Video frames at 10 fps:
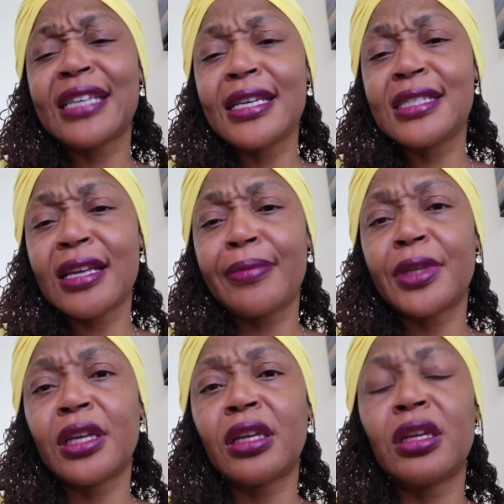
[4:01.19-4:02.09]
say
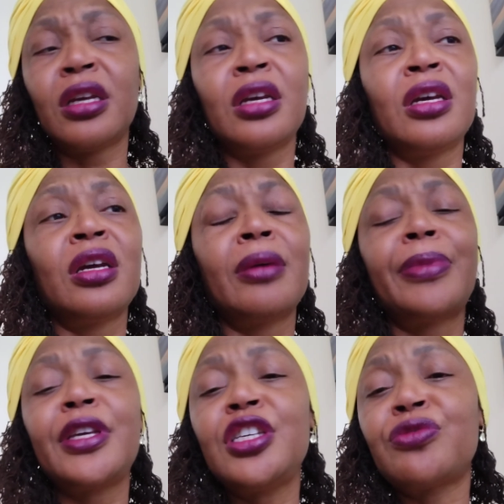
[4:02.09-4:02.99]
something.
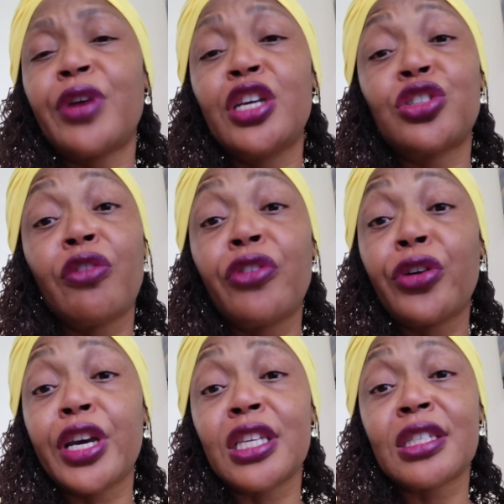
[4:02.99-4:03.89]
Please raise your
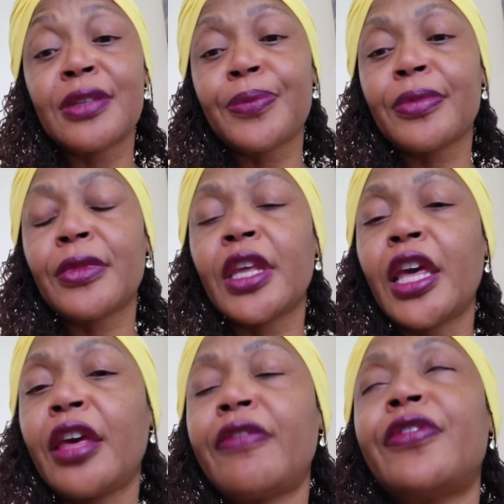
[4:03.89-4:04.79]
voice.
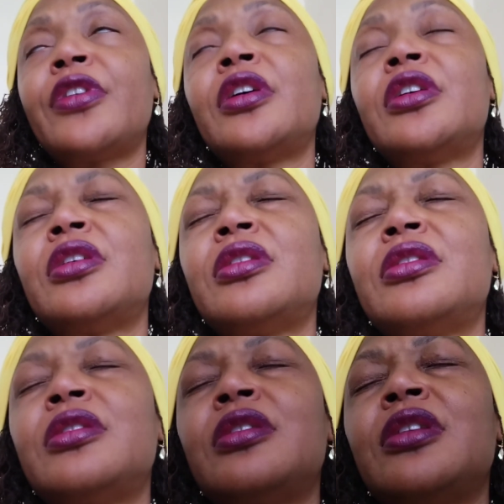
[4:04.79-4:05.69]
If
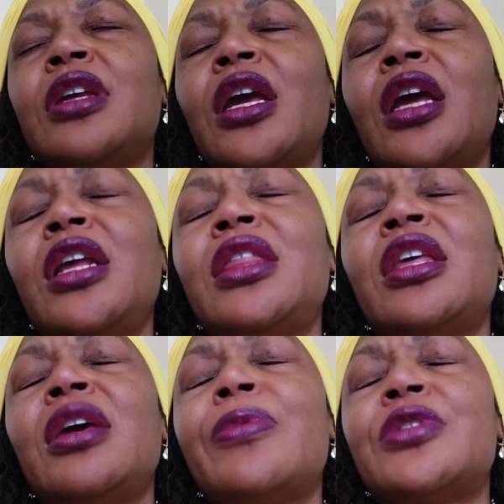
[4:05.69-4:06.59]

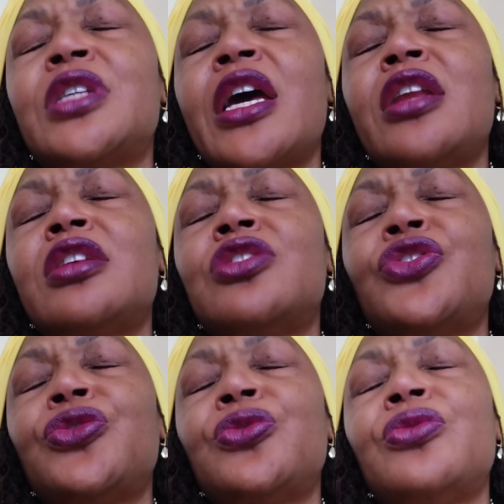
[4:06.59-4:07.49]
anything pertaining
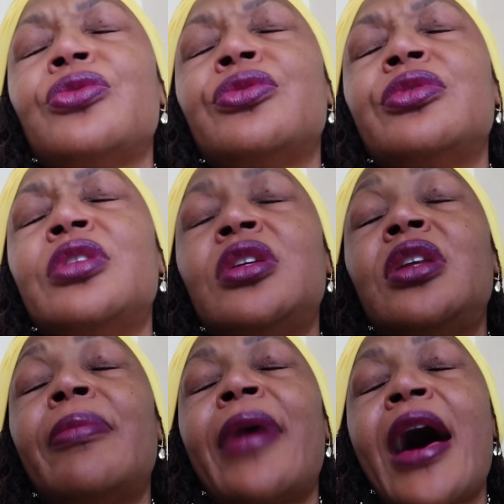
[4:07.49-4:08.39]
to the
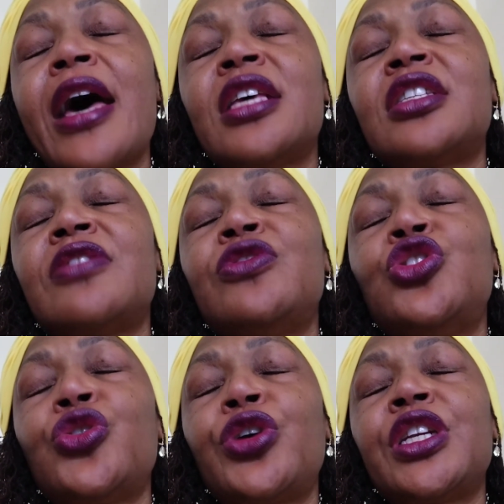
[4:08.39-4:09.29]
demise of
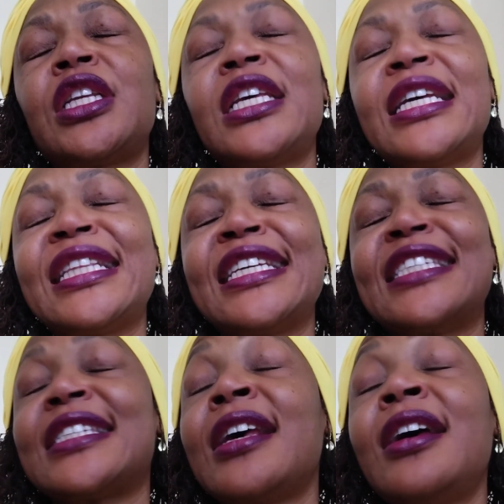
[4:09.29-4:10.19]
Jordan
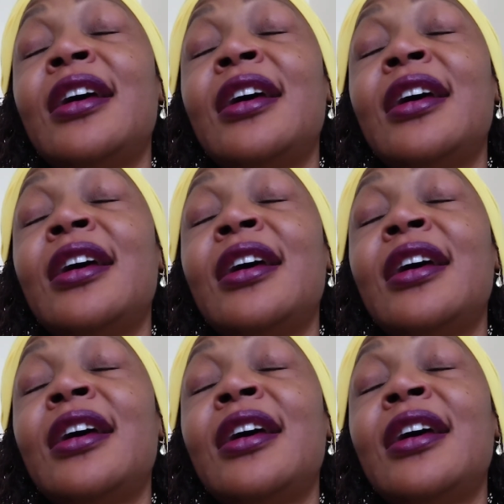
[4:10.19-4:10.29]
Neely's